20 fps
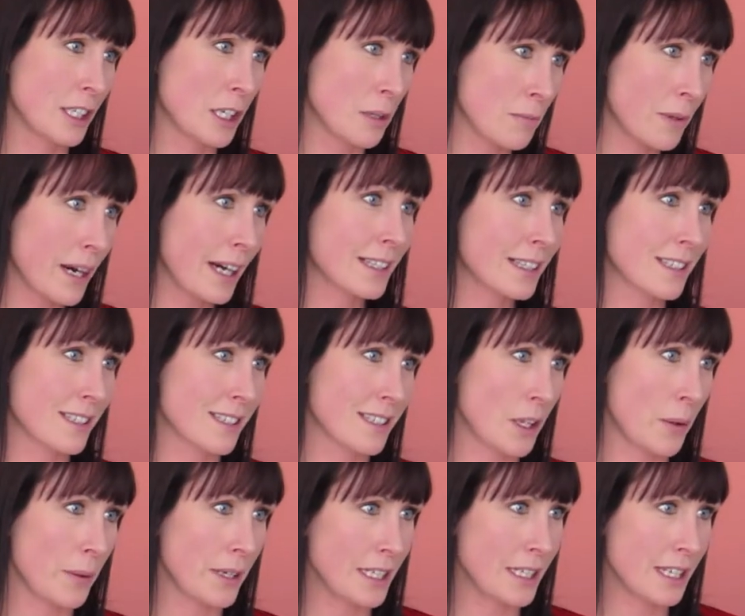You can practice
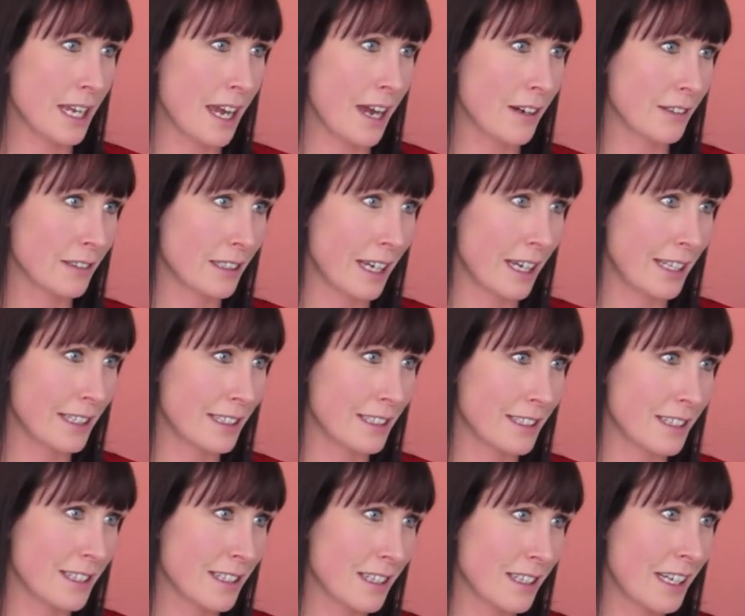slowing down,
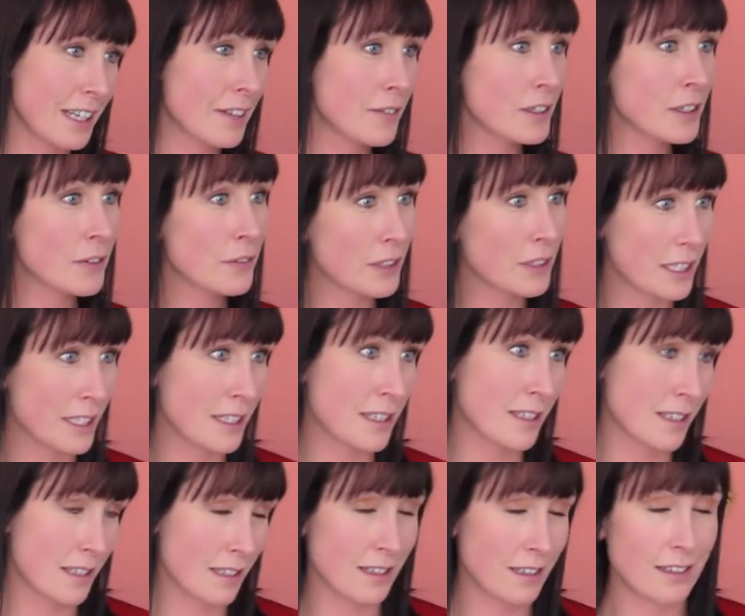and even if it
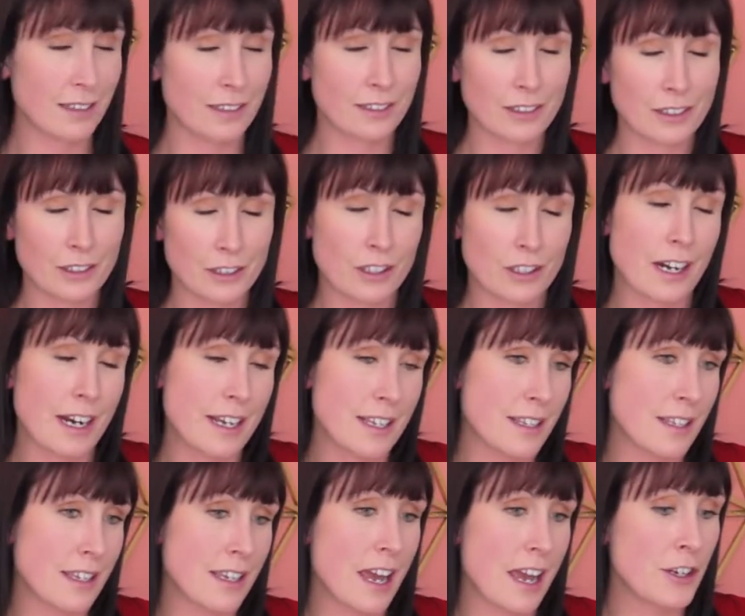is
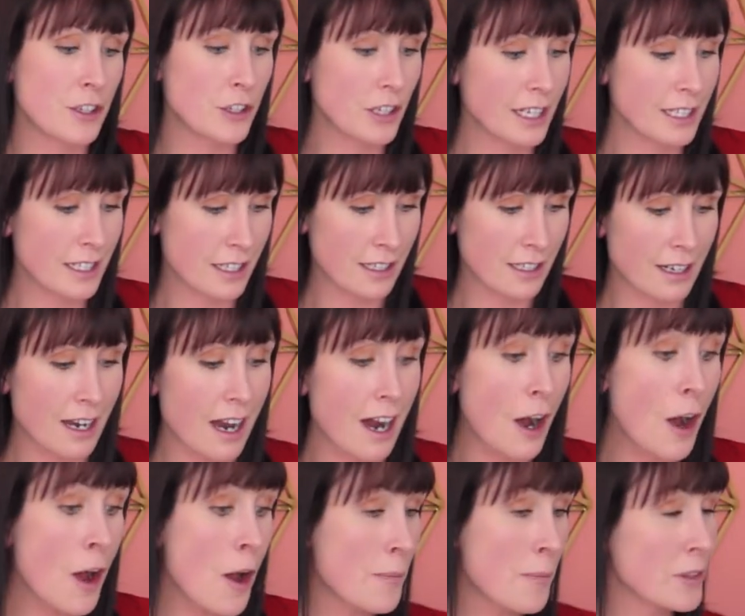crazy and you get to the
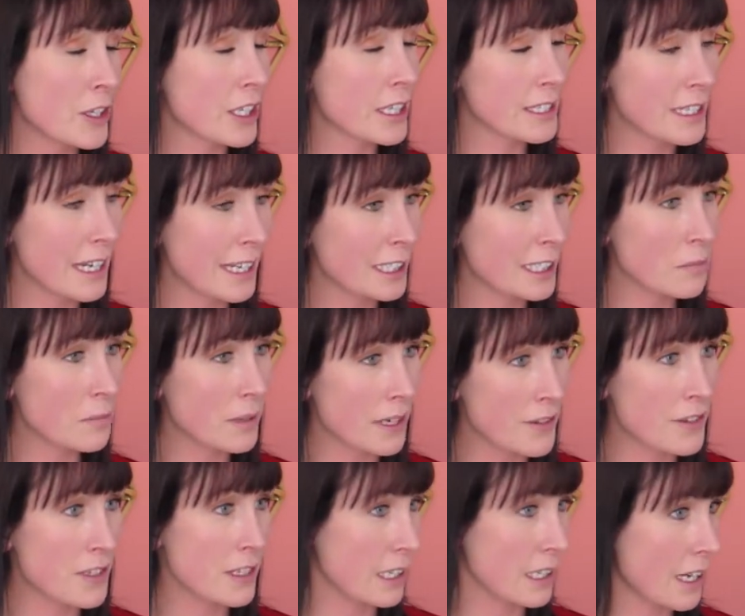car, you can take the
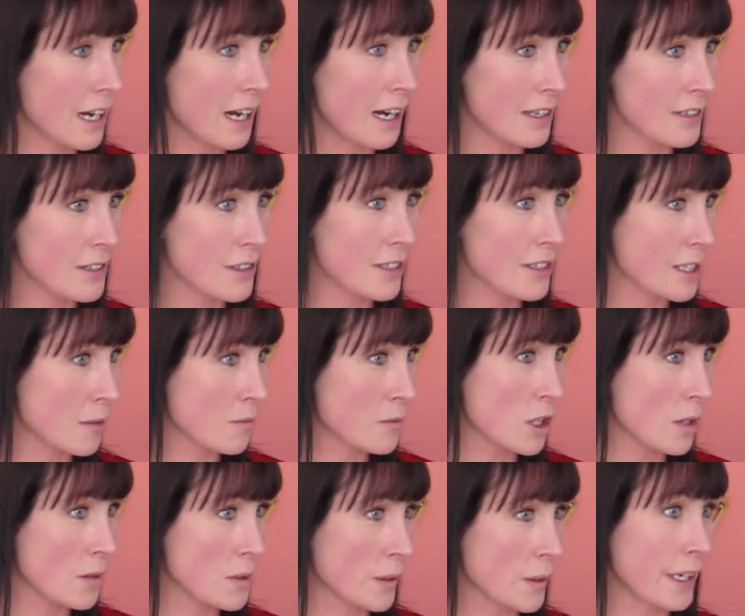breaths in the car. So
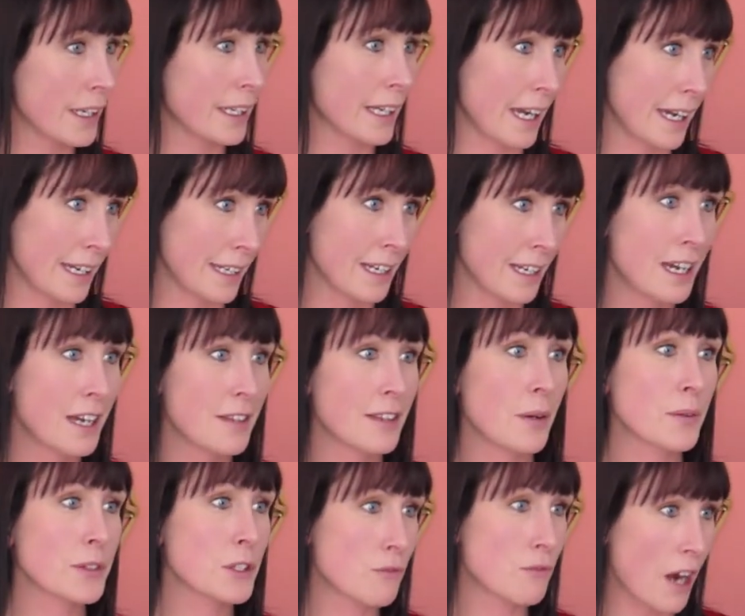sometimes we go, okay,
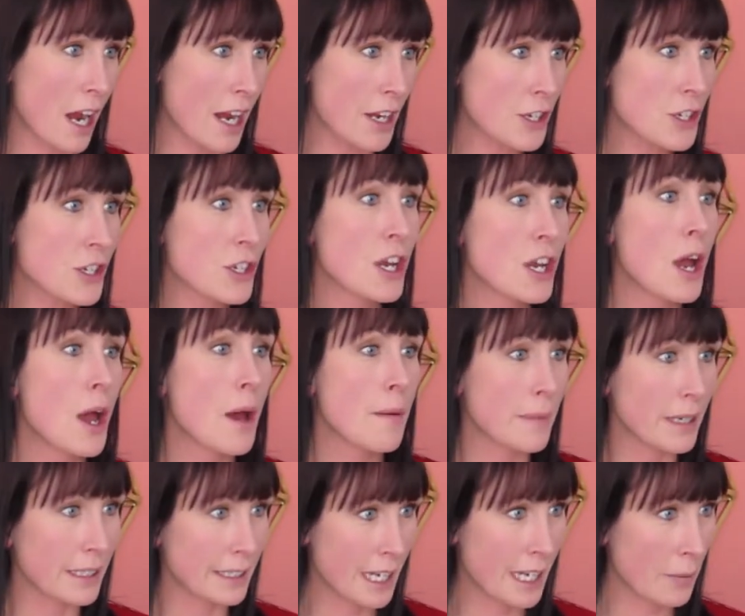that was a rush,
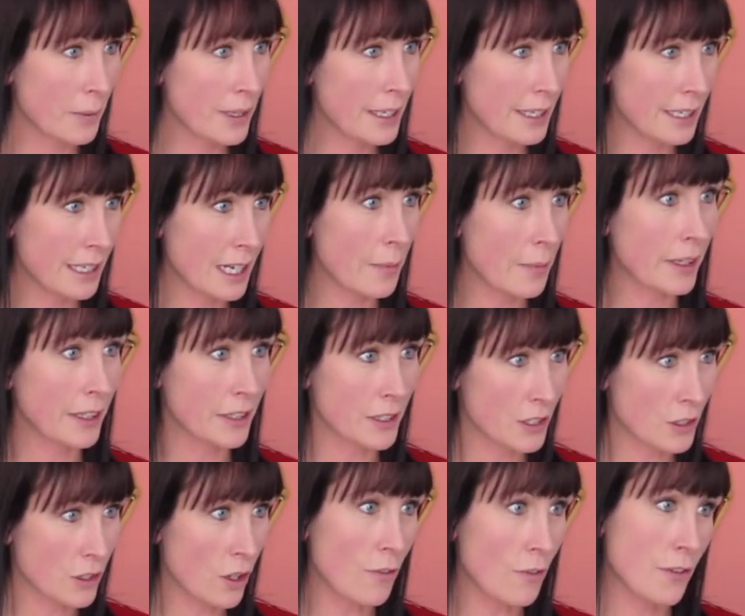but now we're here, we're going
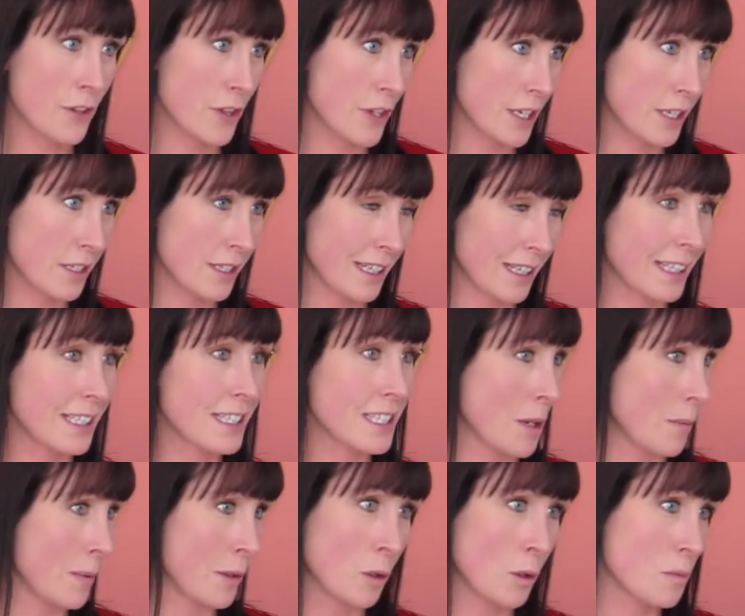to stop for 30
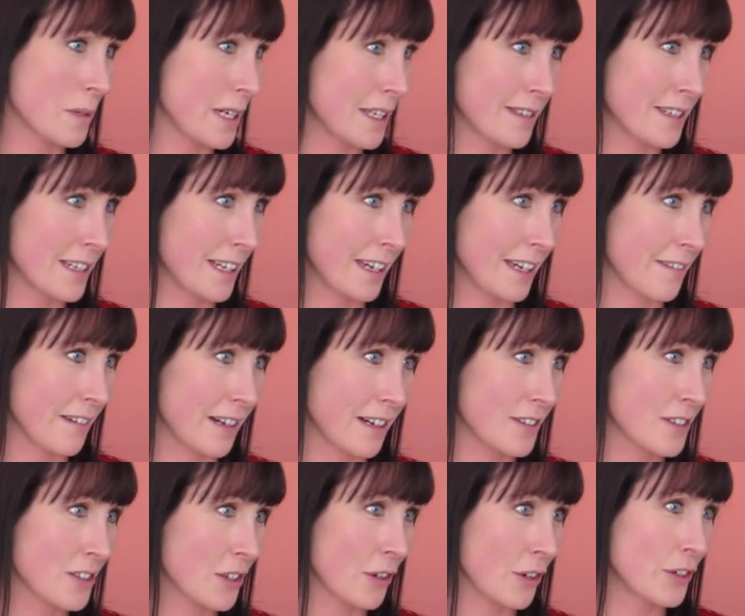seconds and we all breathe together.
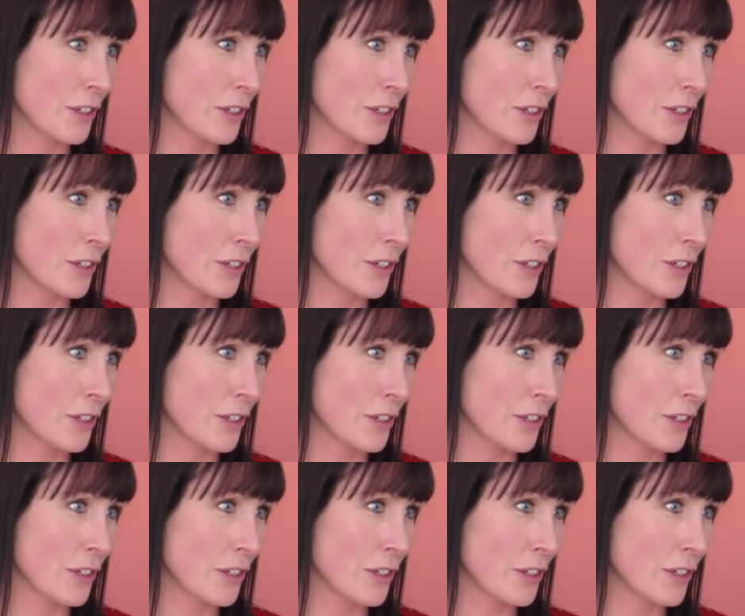Yeah.